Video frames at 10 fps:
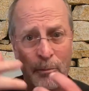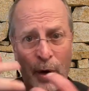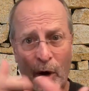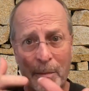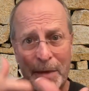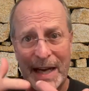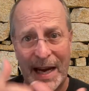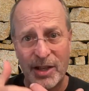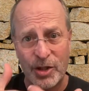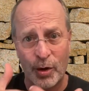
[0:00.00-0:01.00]

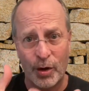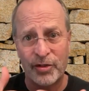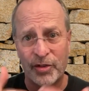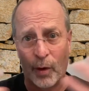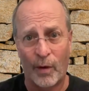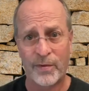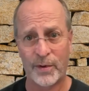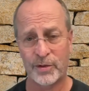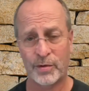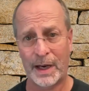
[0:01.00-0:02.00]
permeate your soul
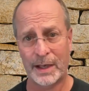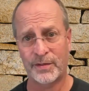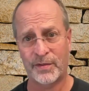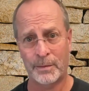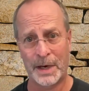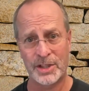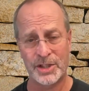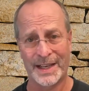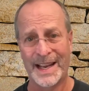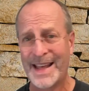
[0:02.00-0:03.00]
for
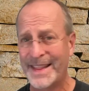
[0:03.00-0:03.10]
transformation?